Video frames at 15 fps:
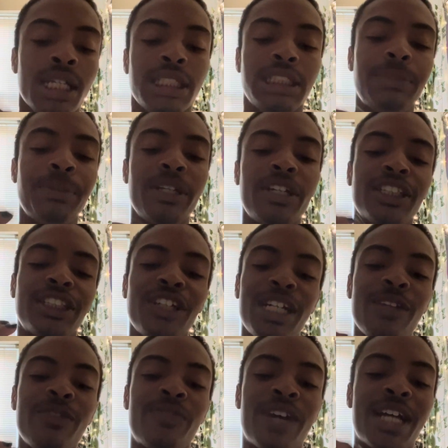Spirit, is there
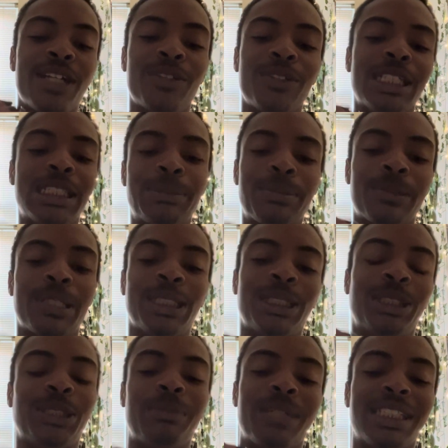any final
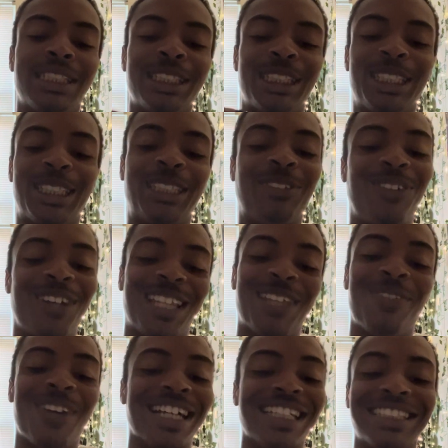inspirational messages for the
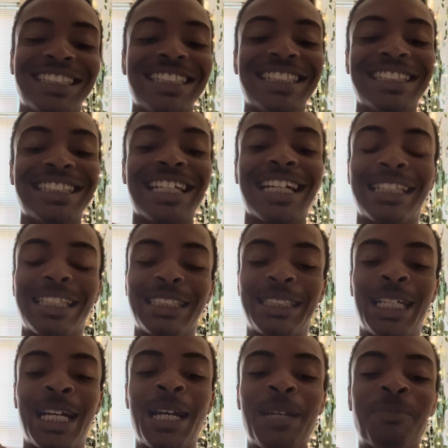Pisces at this
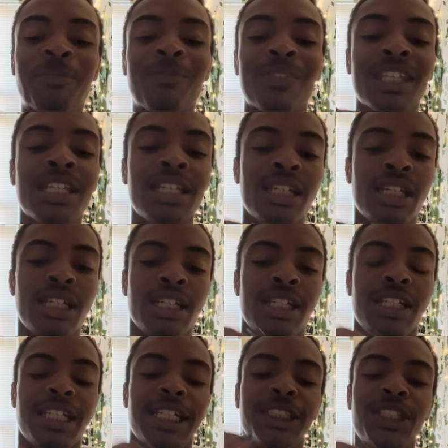time?
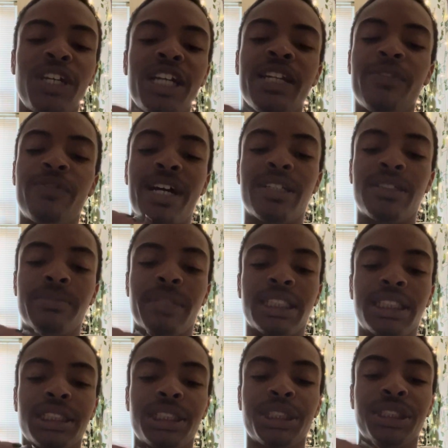Is there any final
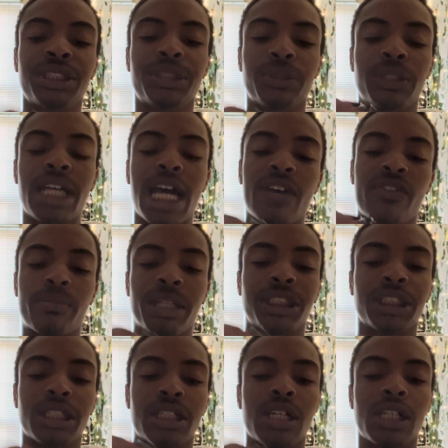messages through the
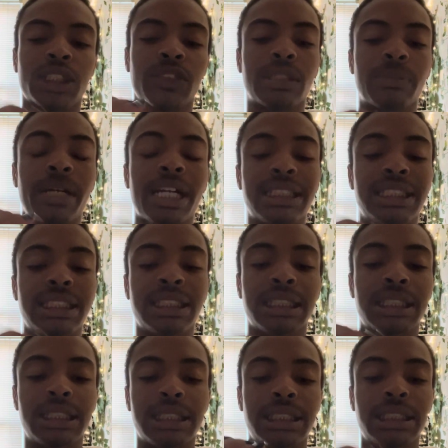affirmation cards for the Pisces
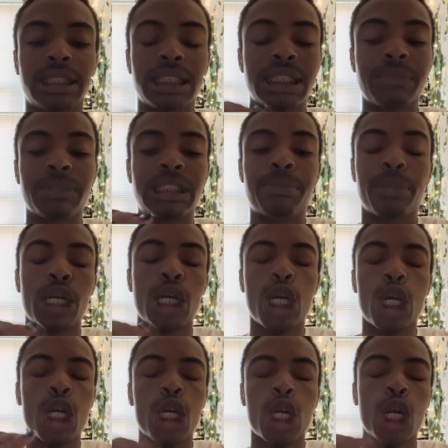at this time,
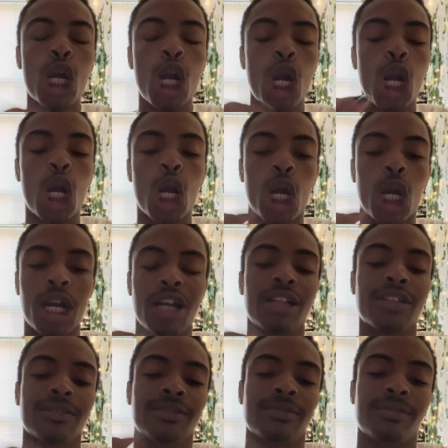Spur?
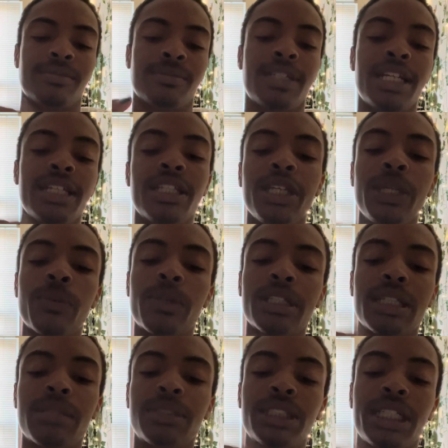Anything you want
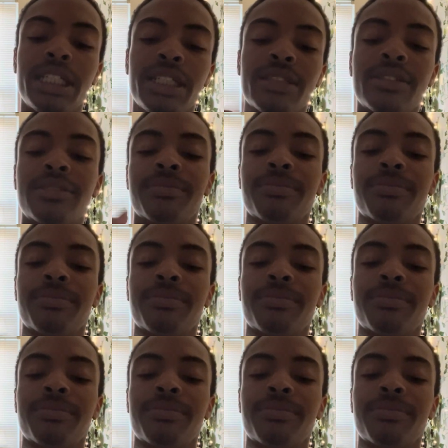them to hear?